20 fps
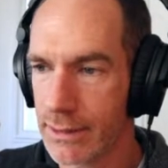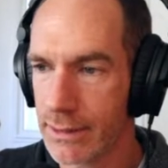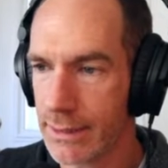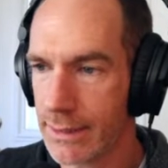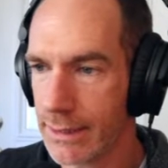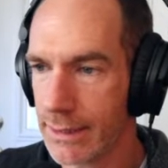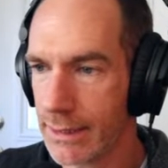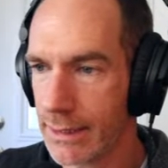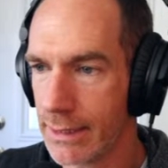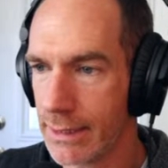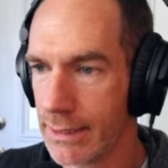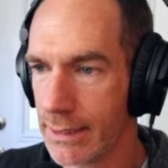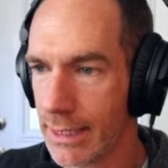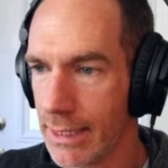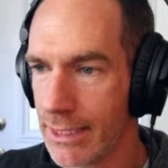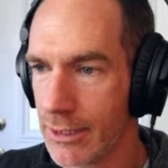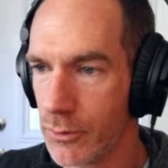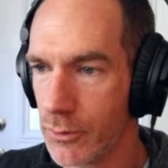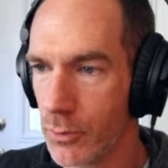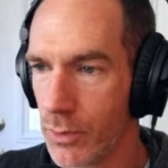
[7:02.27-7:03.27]
And
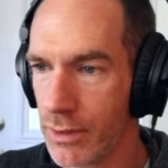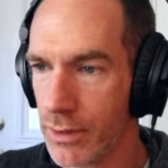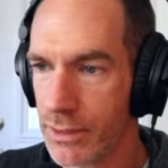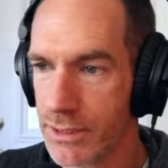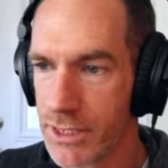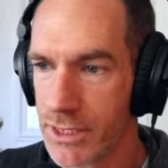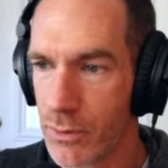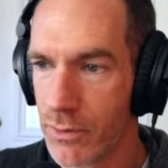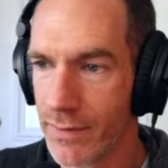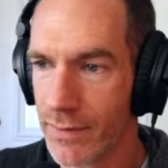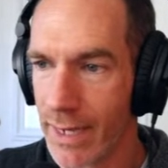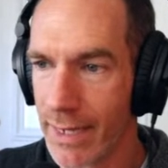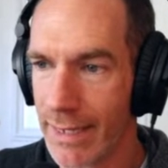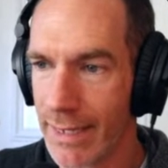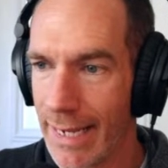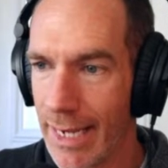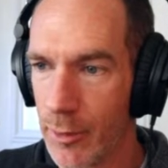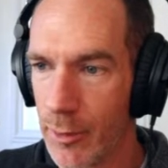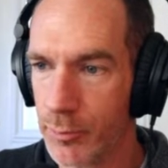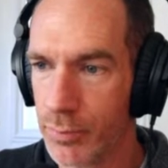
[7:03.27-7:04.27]
then we see we've got
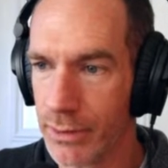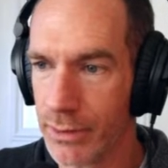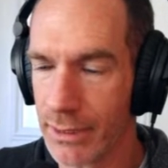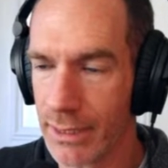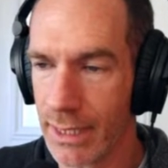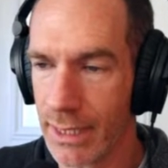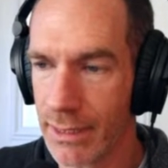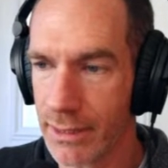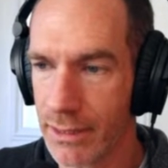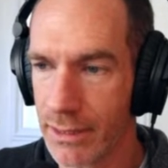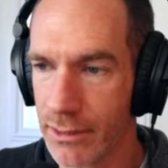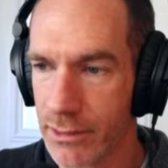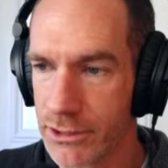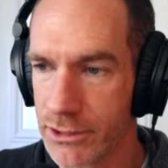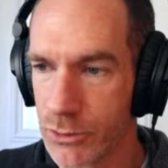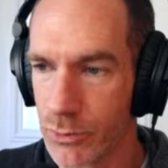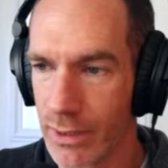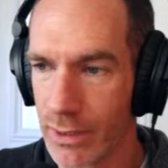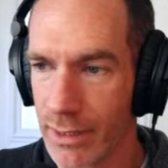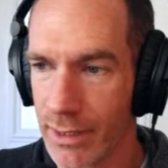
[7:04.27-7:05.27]
an output gain here,
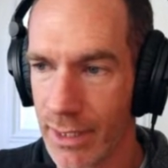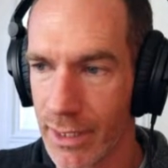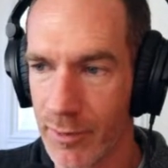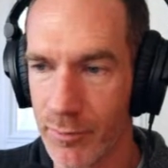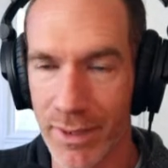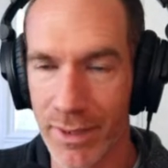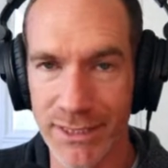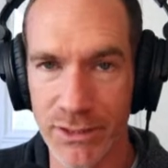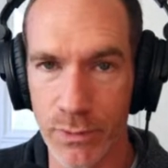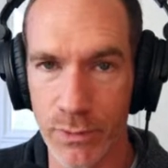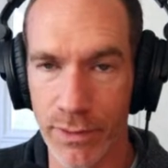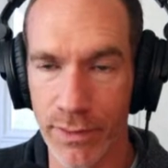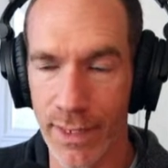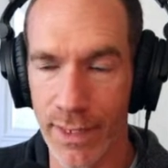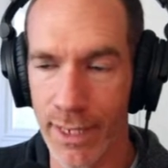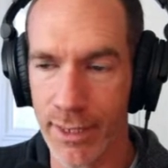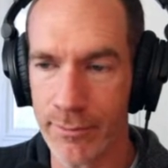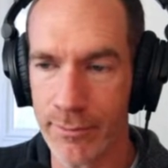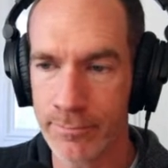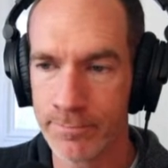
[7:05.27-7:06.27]
so we can kind of mess with
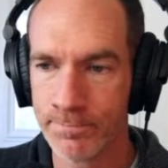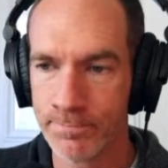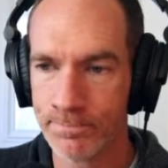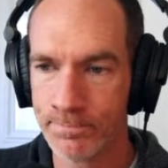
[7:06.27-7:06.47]
that.